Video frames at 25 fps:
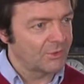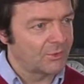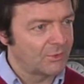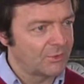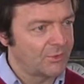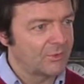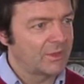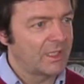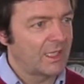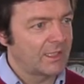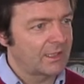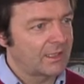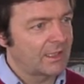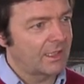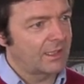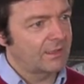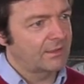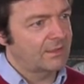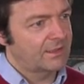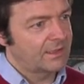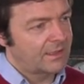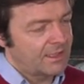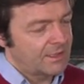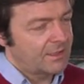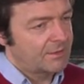to do that. At
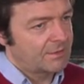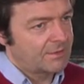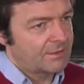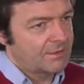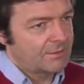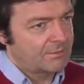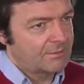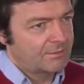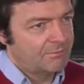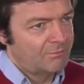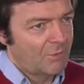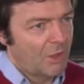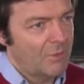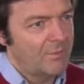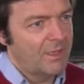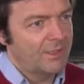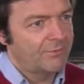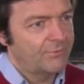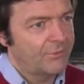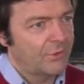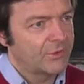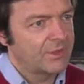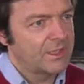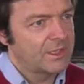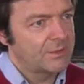this
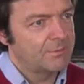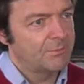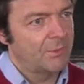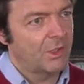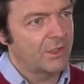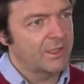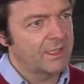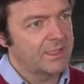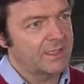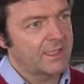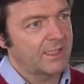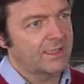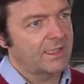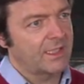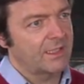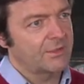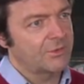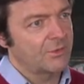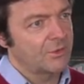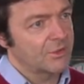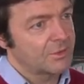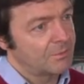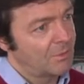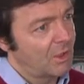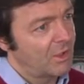moment, for these bodies that are
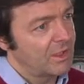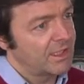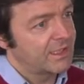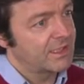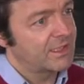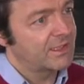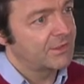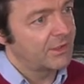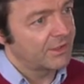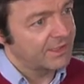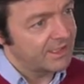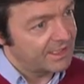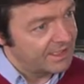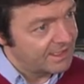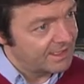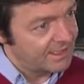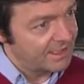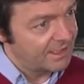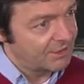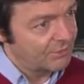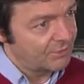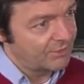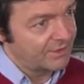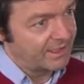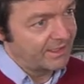so small, it's not
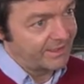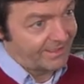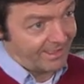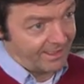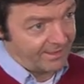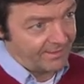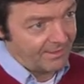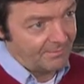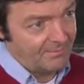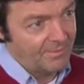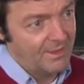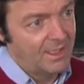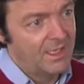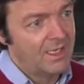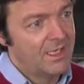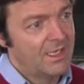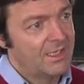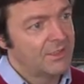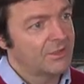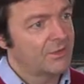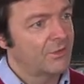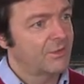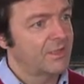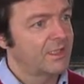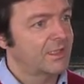easy to detect them,
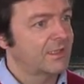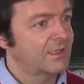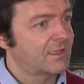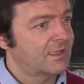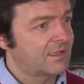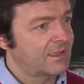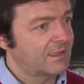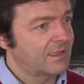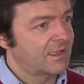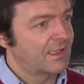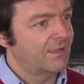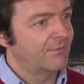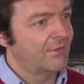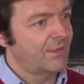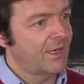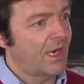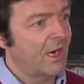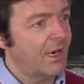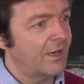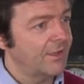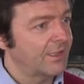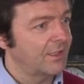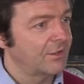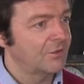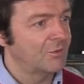so it's even
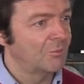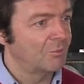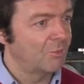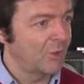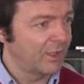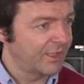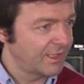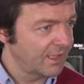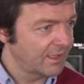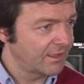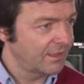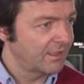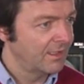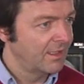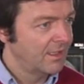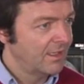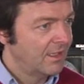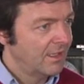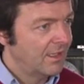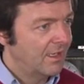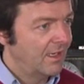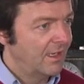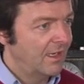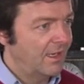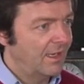harder to predict
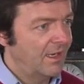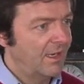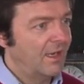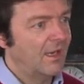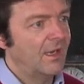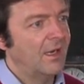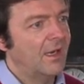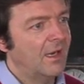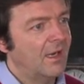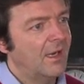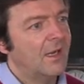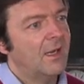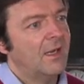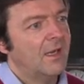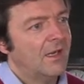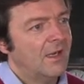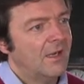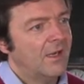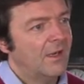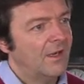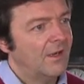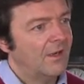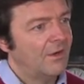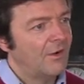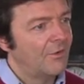uh,
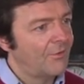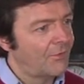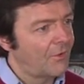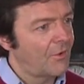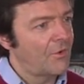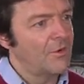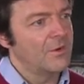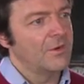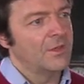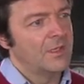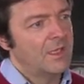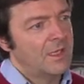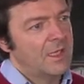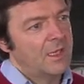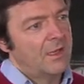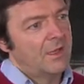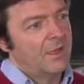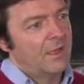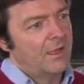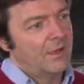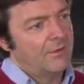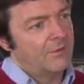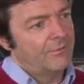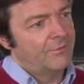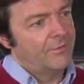a fall.
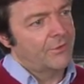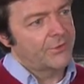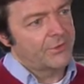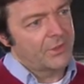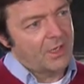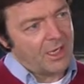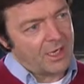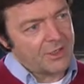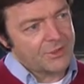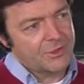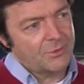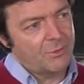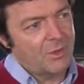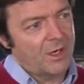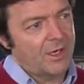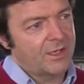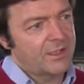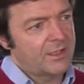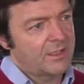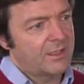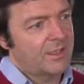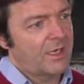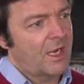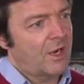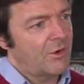Uh, for the larger
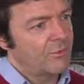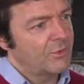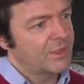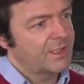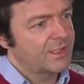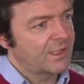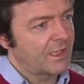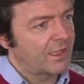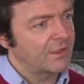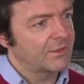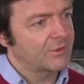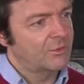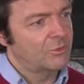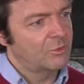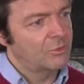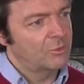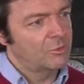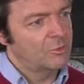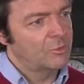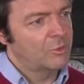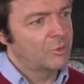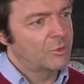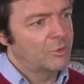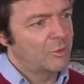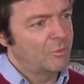one, now we start
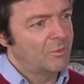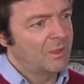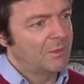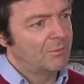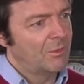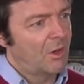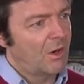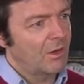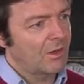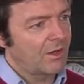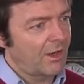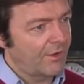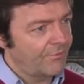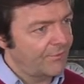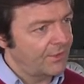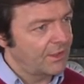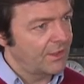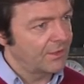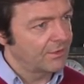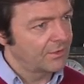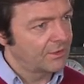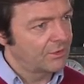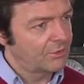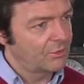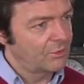to, to be more
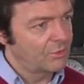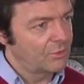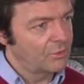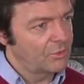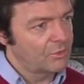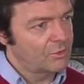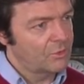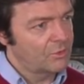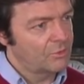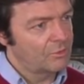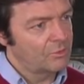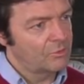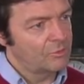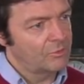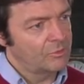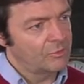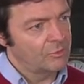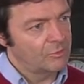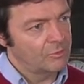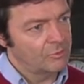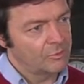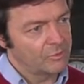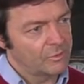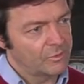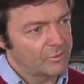confident to,
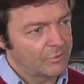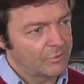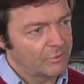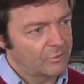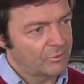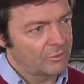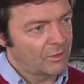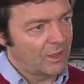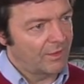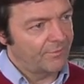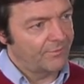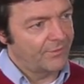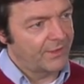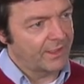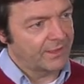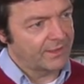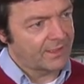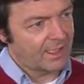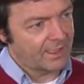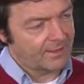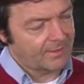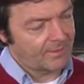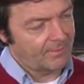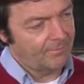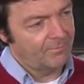to, to have
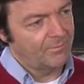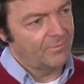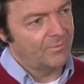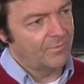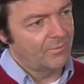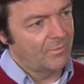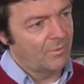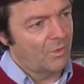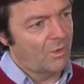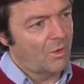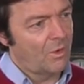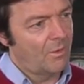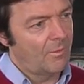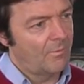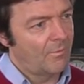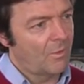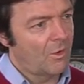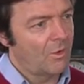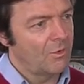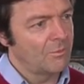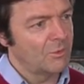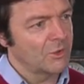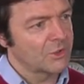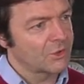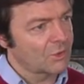detected them
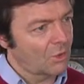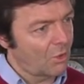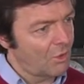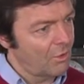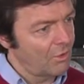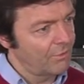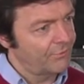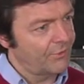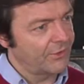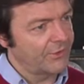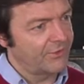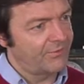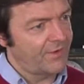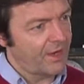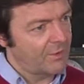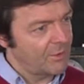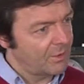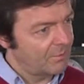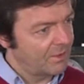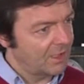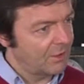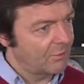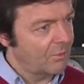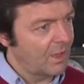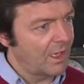almost all for the very
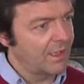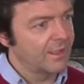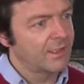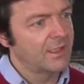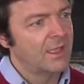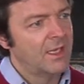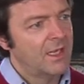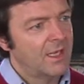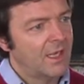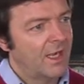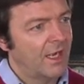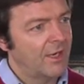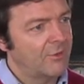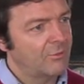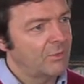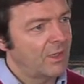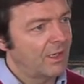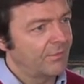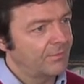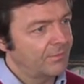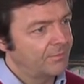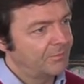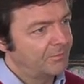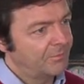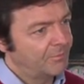big one, and we
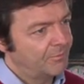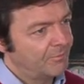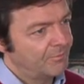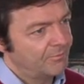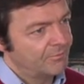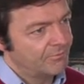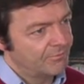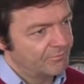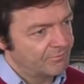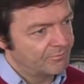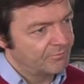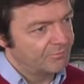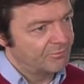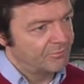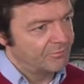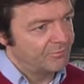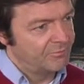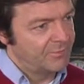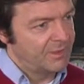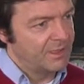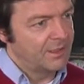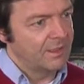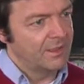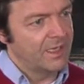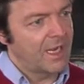have
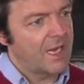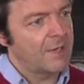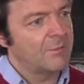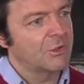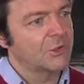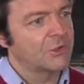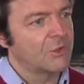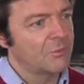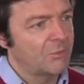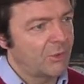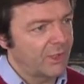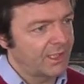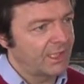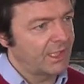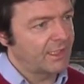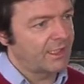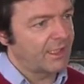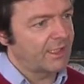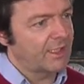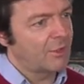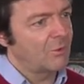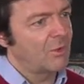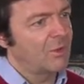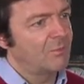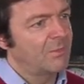been able to predict
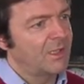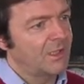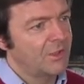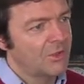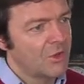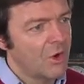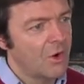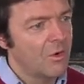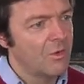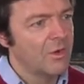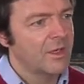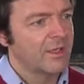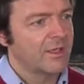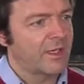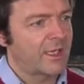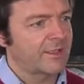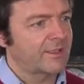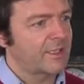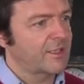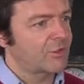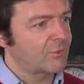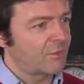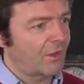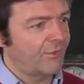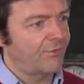that there will be no
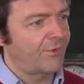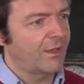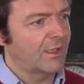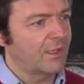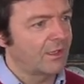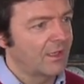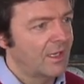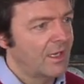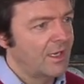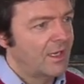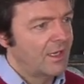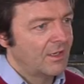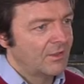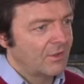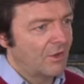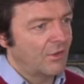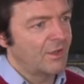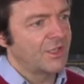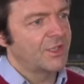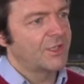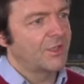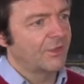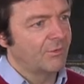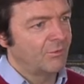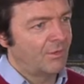catastrophic
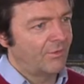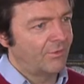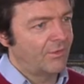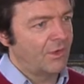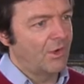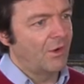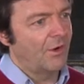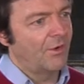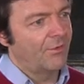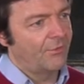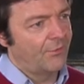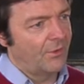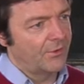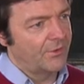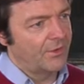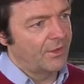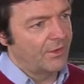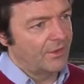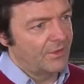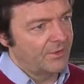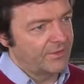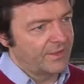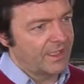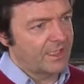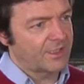collision with the Earth for the
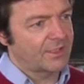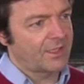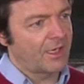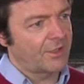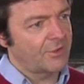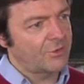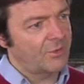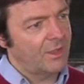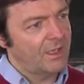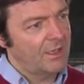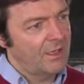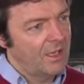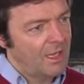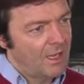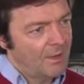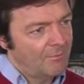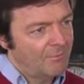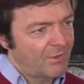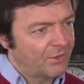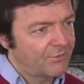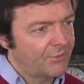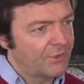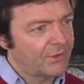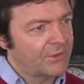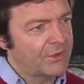next century.
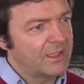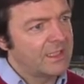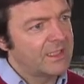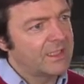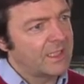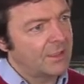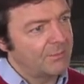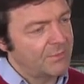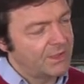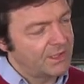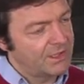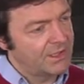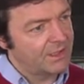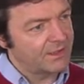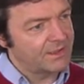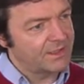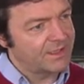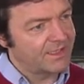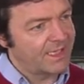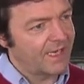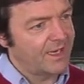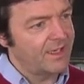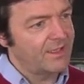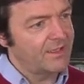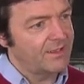But for the intermediate
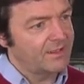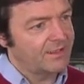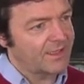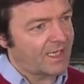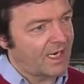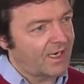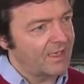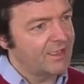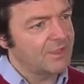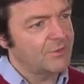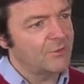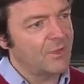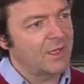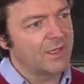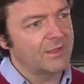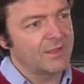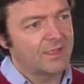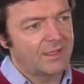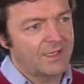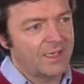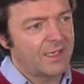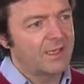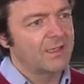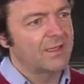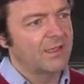say, size
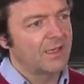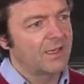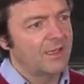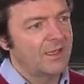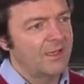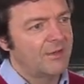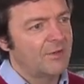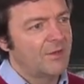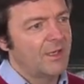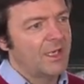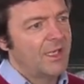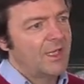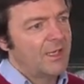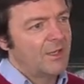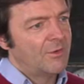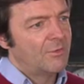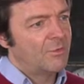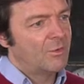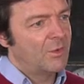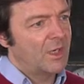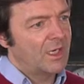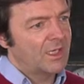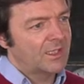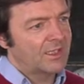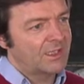one, then uh,
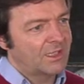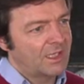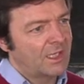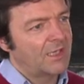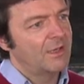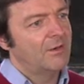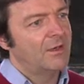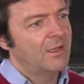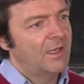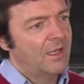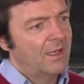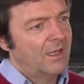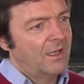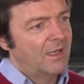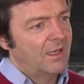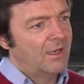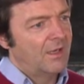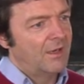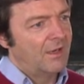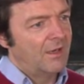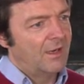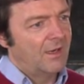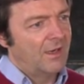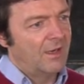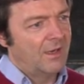we are still
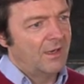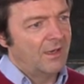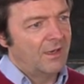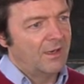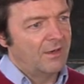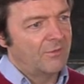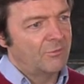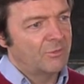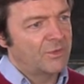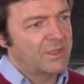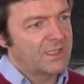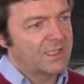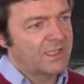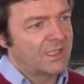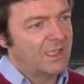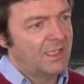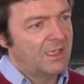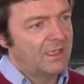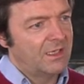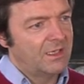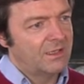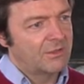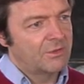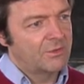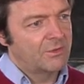Uh, we
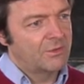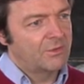still